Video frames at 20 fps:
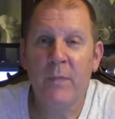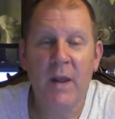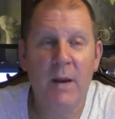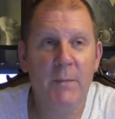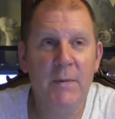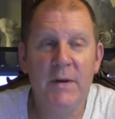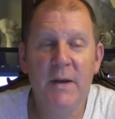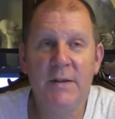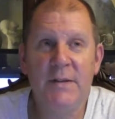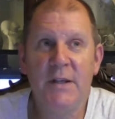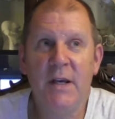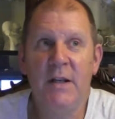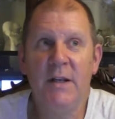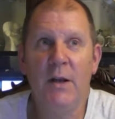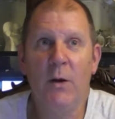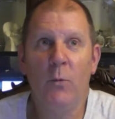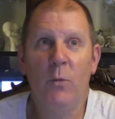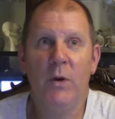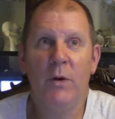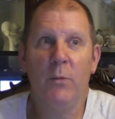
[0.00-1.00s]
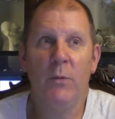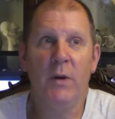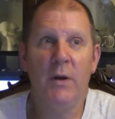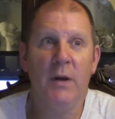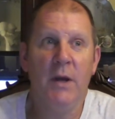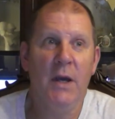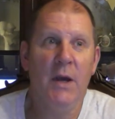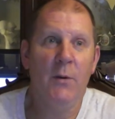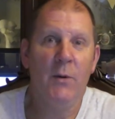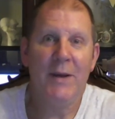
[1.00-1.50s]
I mean, I said, yeah, we, we,
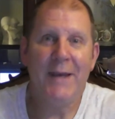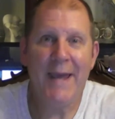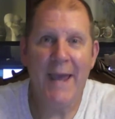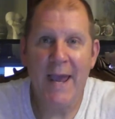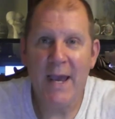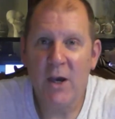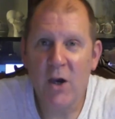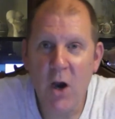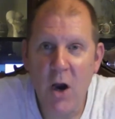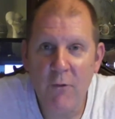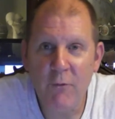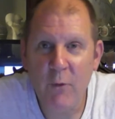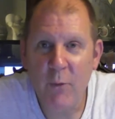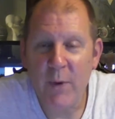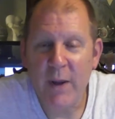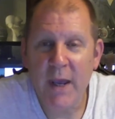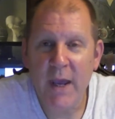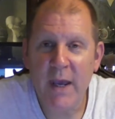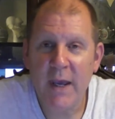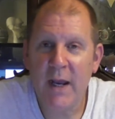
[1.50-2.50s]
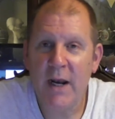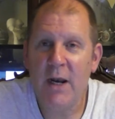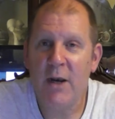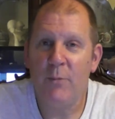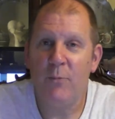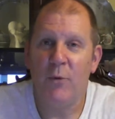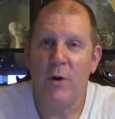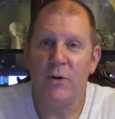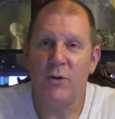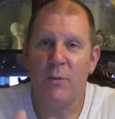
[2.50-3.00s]
we can't cover, we can't get any
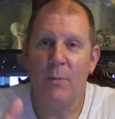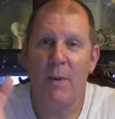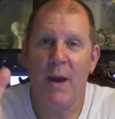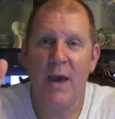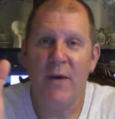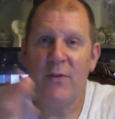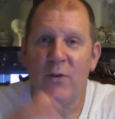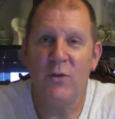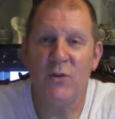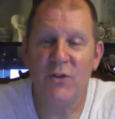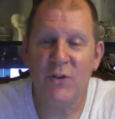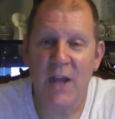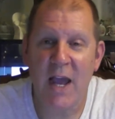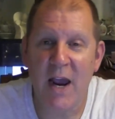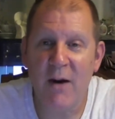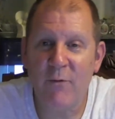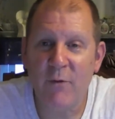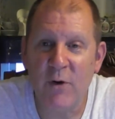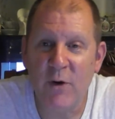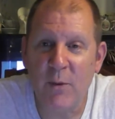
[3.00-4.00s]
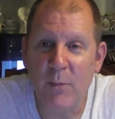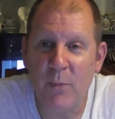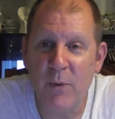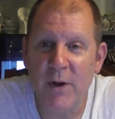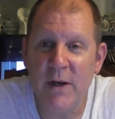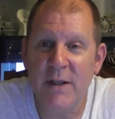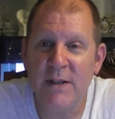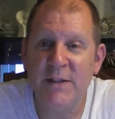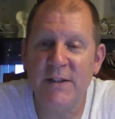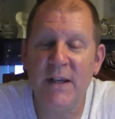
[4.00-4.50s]
pressure. Matthew Stafford
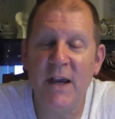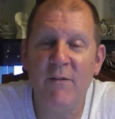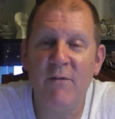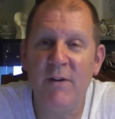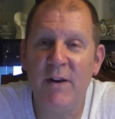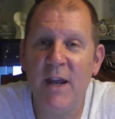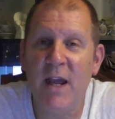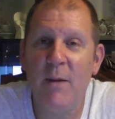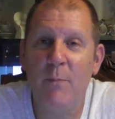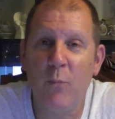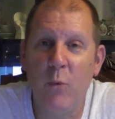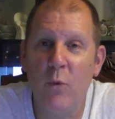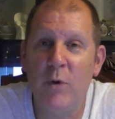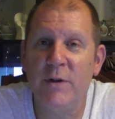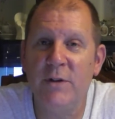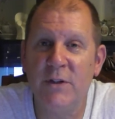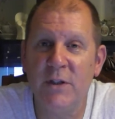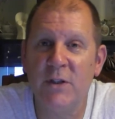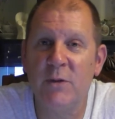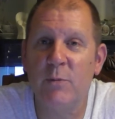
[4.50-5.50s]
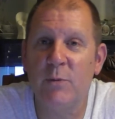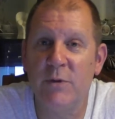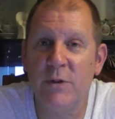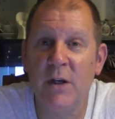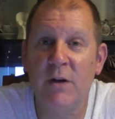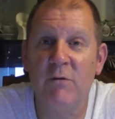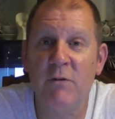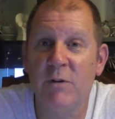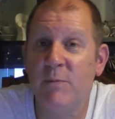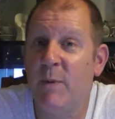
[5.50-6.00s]
completed
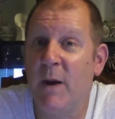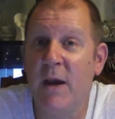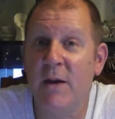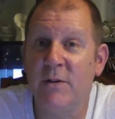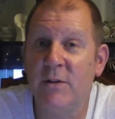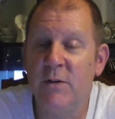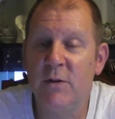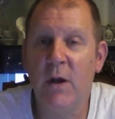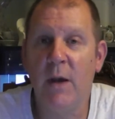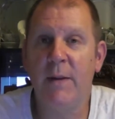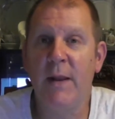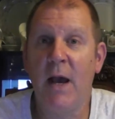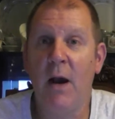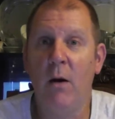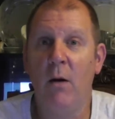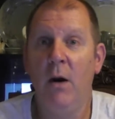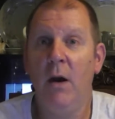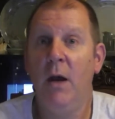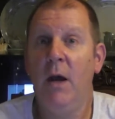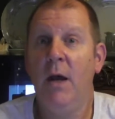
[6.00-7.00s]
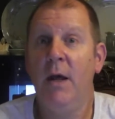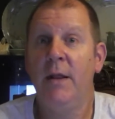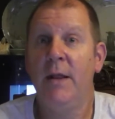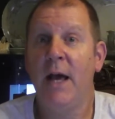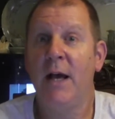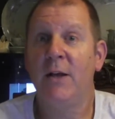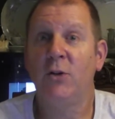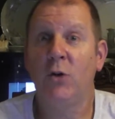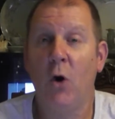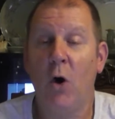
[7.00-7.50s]
78.6% of his passes. And now,
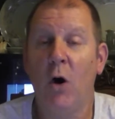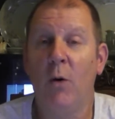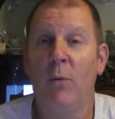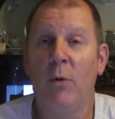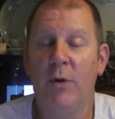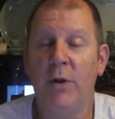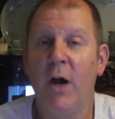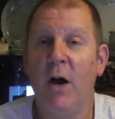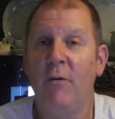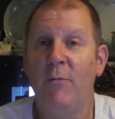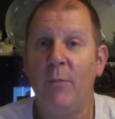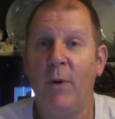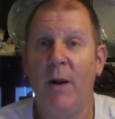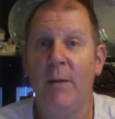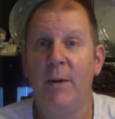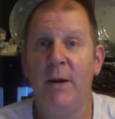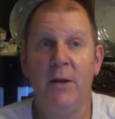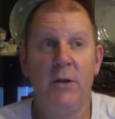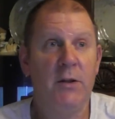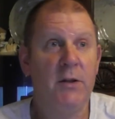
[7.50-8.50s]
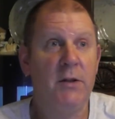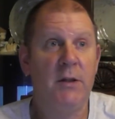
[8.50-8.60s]
that's horrible enough, but I mean,